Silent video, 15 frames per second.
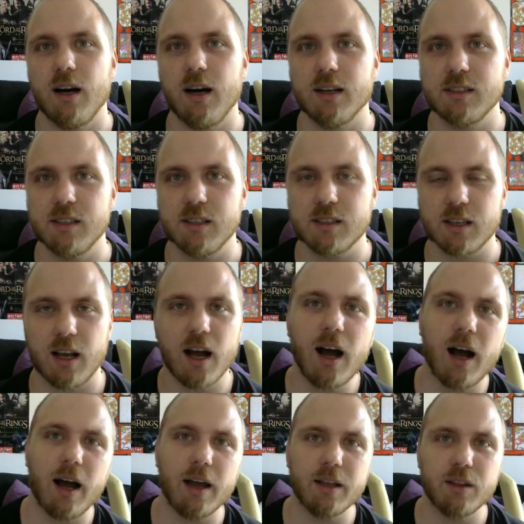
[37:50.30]
Since
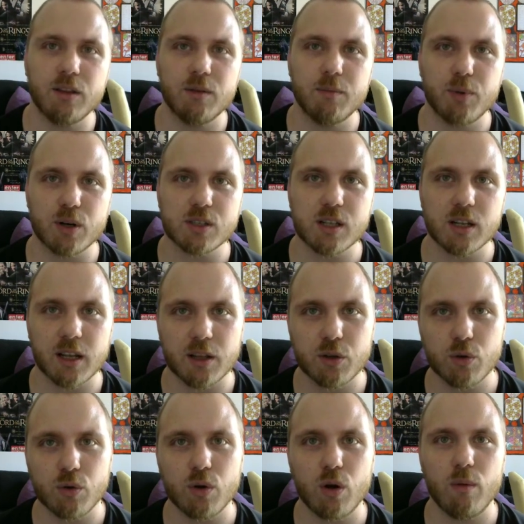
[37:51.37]
I personally, I
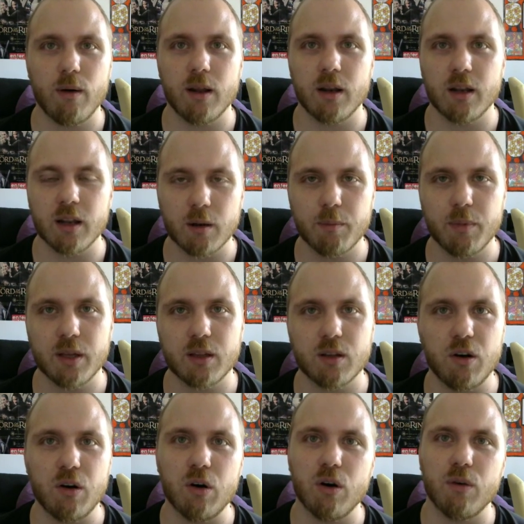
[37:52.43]
do know a little bit
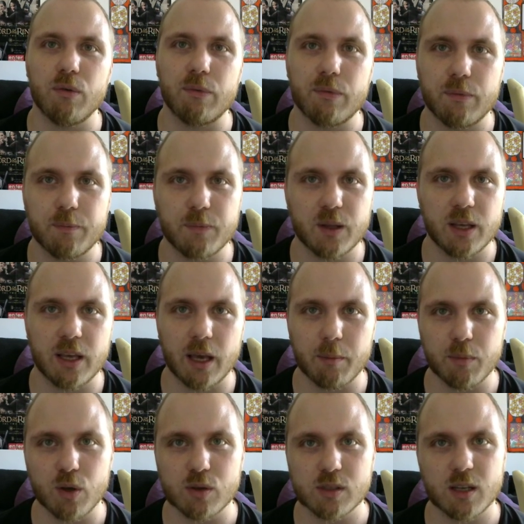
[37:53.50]
of game
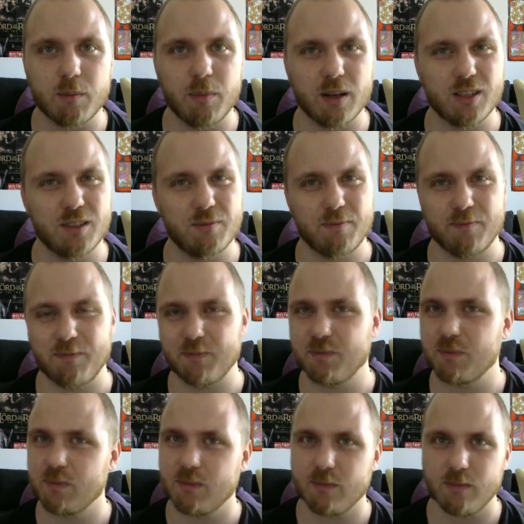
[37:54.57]
music, but
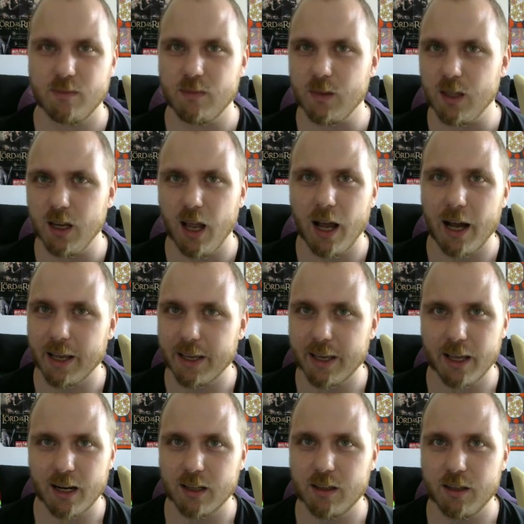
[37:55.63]
I
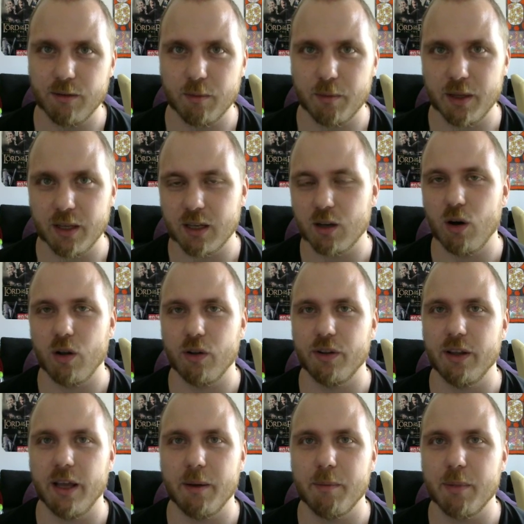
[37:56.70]
cannot even be called
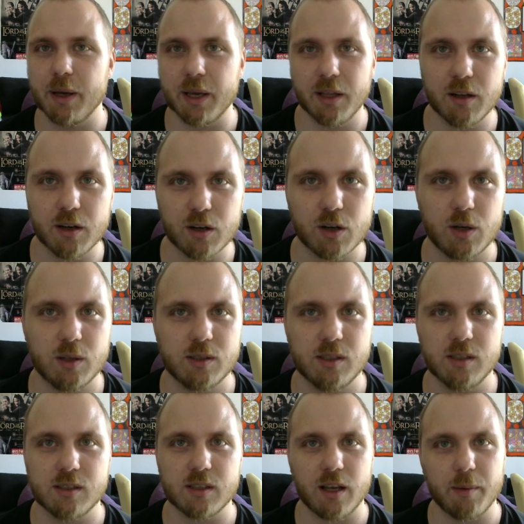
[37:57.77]
a beginner
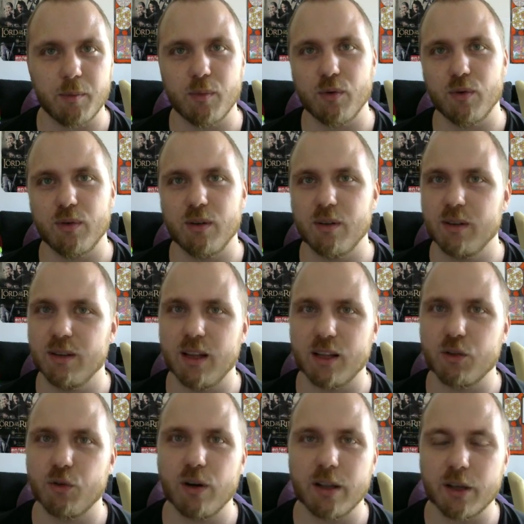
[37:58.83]
since I'm not really